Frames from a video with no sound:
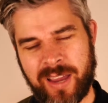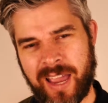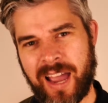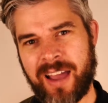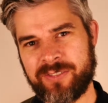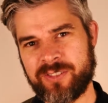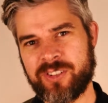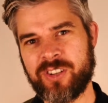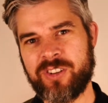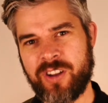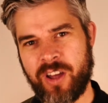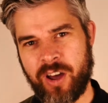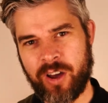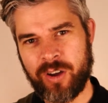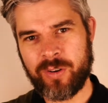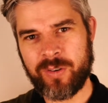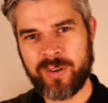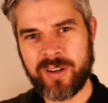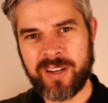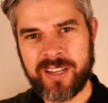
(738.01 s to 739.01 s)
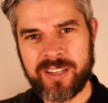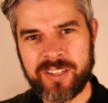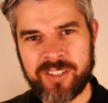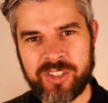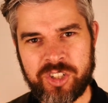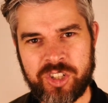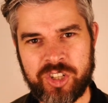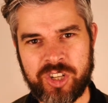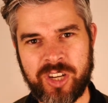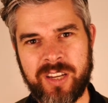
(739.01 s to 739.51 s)
have to know
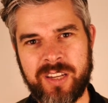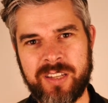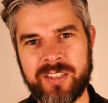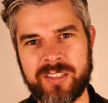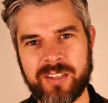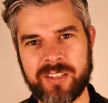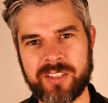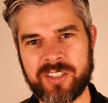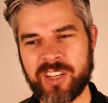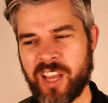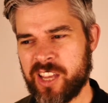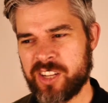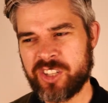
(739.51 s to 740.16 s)
Jesus.